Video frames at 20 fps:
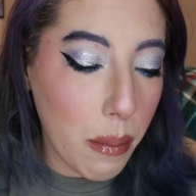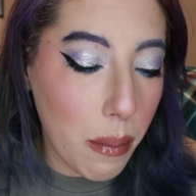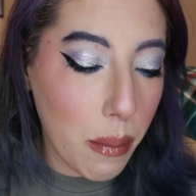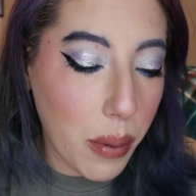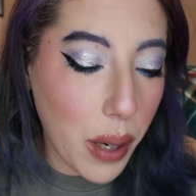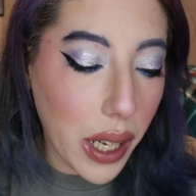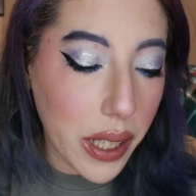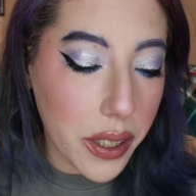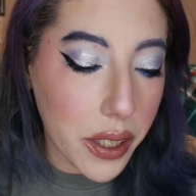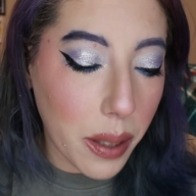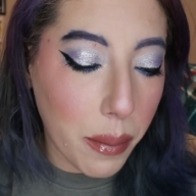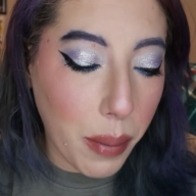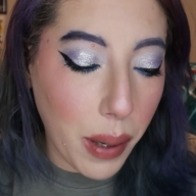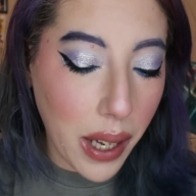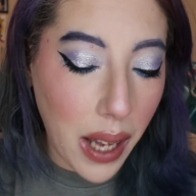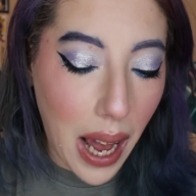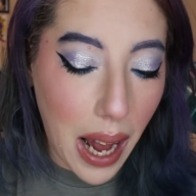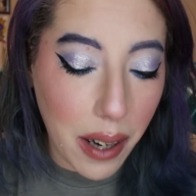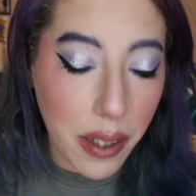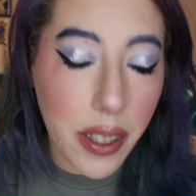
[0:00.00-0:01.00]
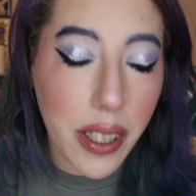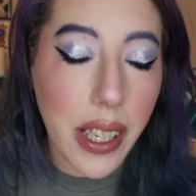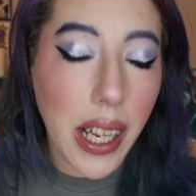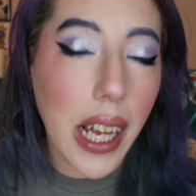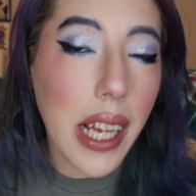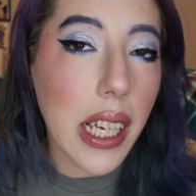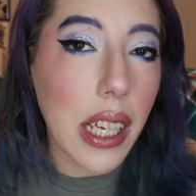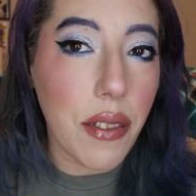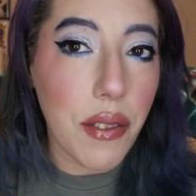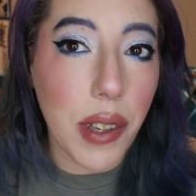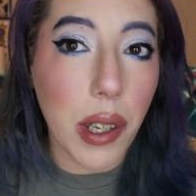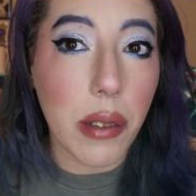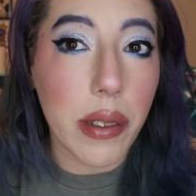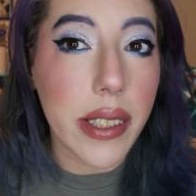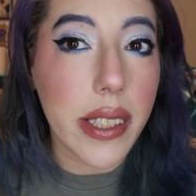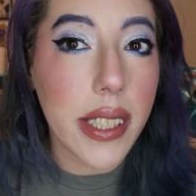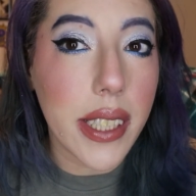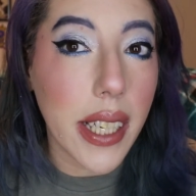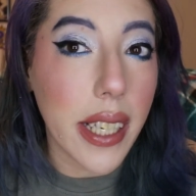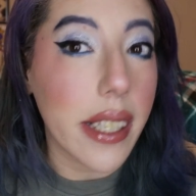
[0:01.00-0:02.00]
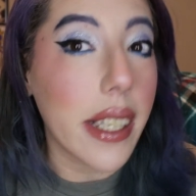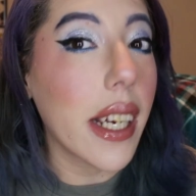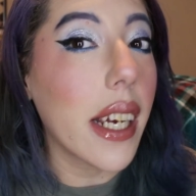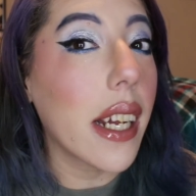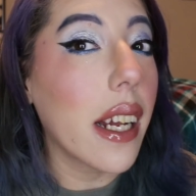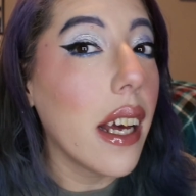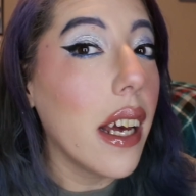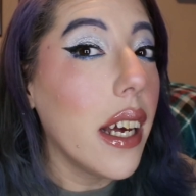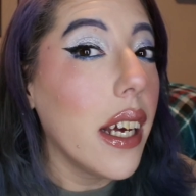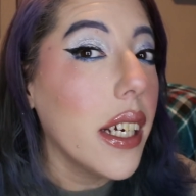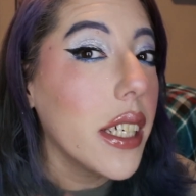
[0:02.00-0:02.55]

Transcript: bronze powder today, even though it's tinted,